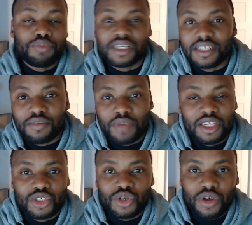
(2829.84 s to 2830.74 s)
be
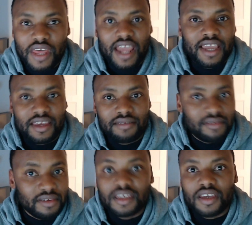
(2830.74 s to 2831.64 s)
disciplined in making sure that
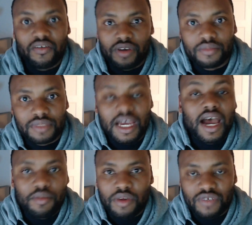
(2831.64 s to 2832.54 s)
I give
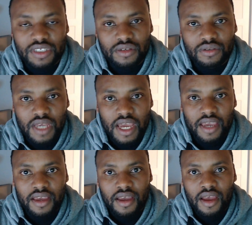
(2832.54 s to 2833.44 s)
him time every
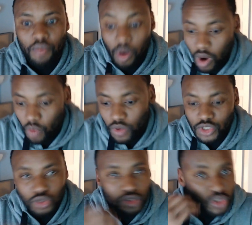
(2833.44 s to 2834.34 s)
single day.
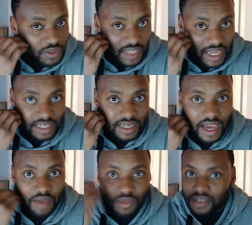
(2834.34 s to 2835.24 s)
But what we do during
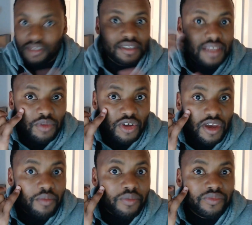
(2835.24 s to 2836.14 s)
that time, it's
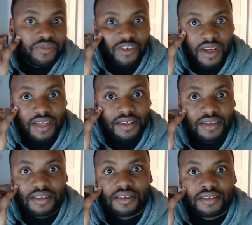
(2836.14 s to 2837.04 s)
up to him,
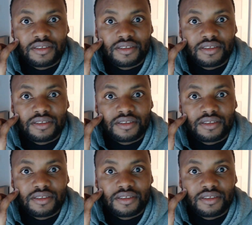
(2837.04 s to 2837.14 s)
right?